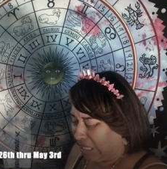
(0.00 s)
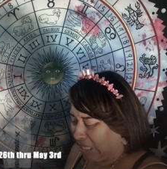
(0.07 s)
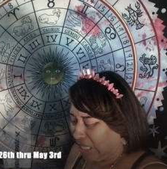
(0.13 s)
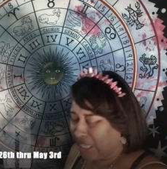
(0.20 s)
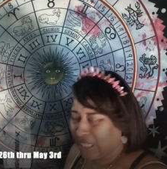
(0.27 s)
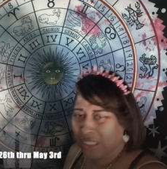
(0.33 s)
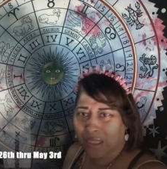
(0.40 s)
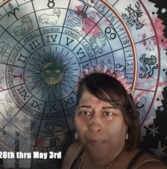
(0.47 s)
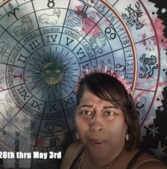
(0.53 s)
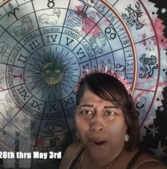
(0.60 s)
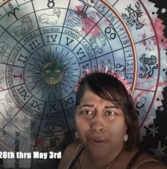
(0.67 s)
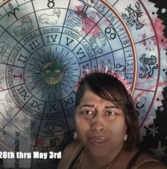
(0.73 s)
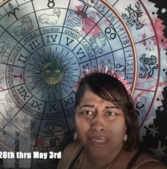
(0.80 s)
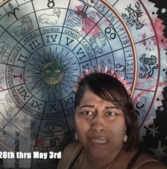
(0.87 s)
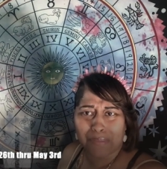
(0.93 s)
Is the
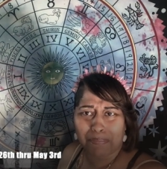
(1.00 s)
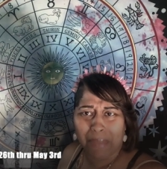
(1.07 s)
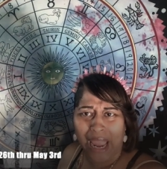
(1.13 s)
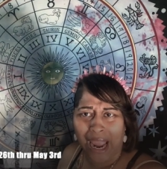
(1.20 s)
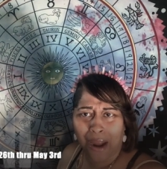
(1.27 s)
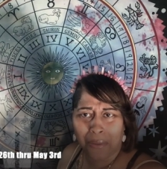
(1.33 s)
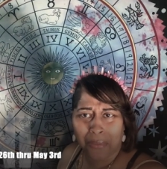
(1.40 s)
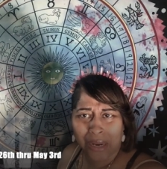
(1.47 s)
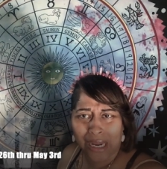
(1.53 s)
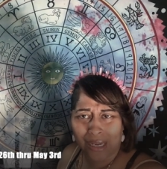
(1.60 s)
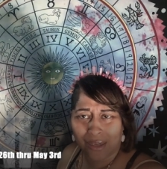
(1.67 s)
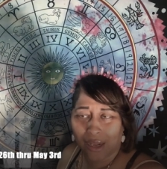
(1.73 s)
person married?